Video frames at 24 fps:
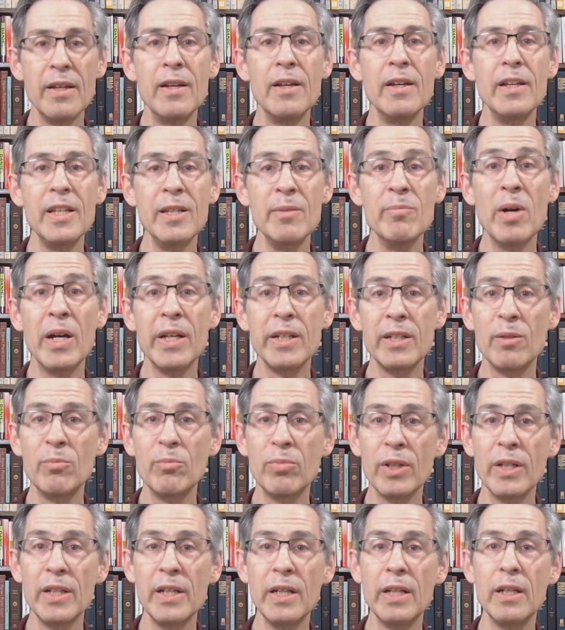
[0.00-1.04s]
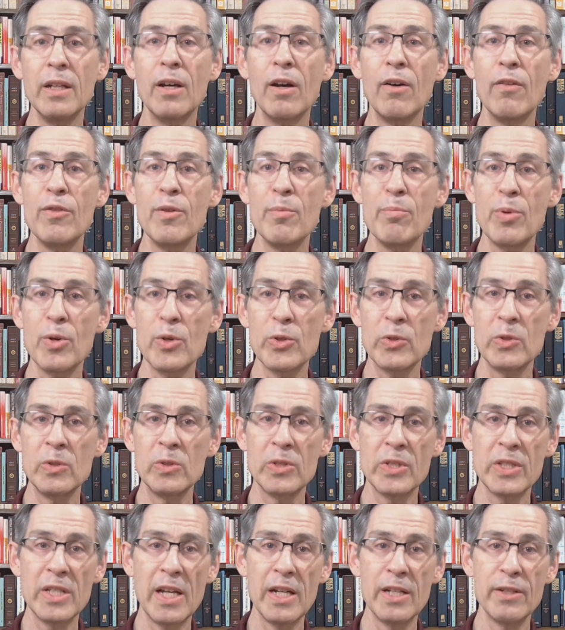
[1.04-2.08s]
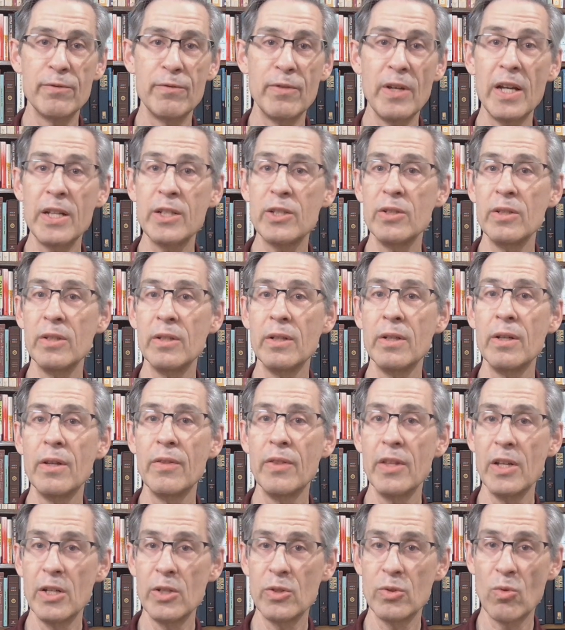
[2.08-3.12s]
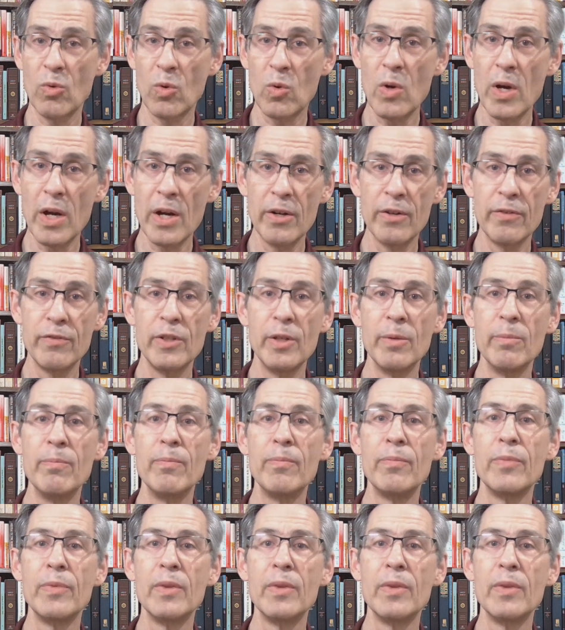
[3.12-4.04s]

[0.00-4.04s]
he might complain of the personal satisfaction that is required of him.